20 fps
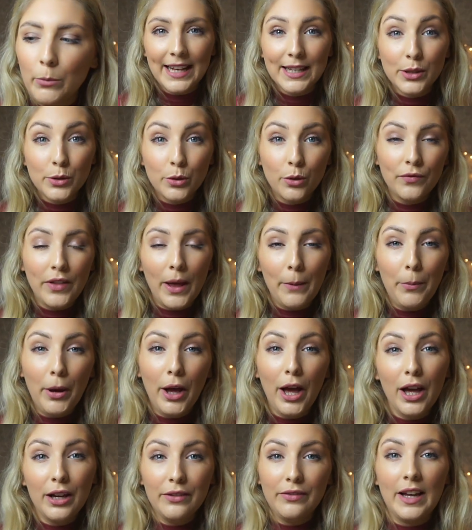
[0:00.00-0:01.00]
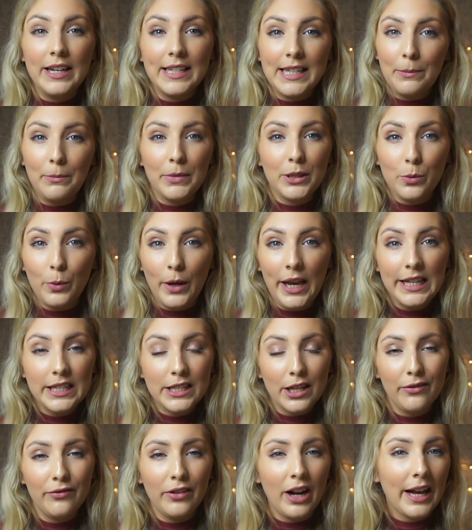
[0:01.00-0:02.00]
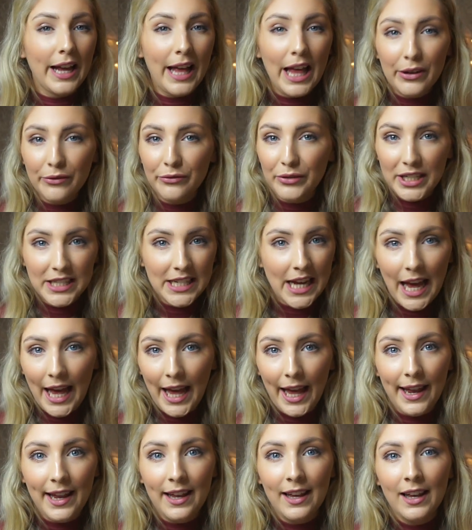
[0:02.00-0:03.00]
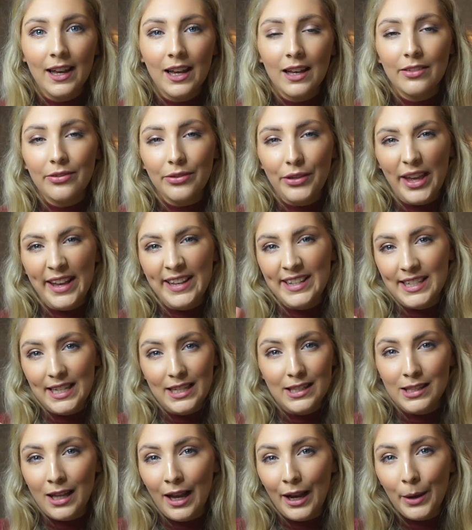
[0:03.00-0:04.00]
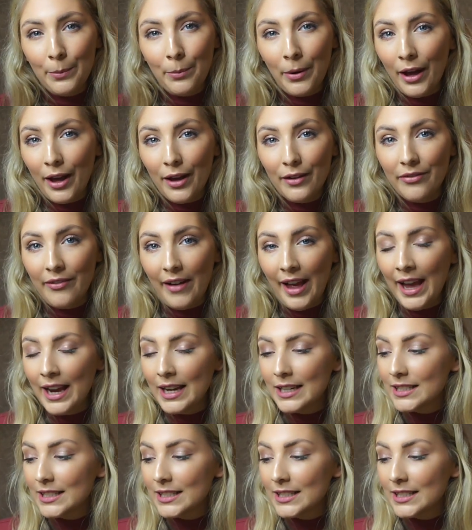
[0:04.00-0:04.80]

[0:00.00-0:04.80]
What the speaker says: It's sort of that perfect in between, so for like every day this is like perfect.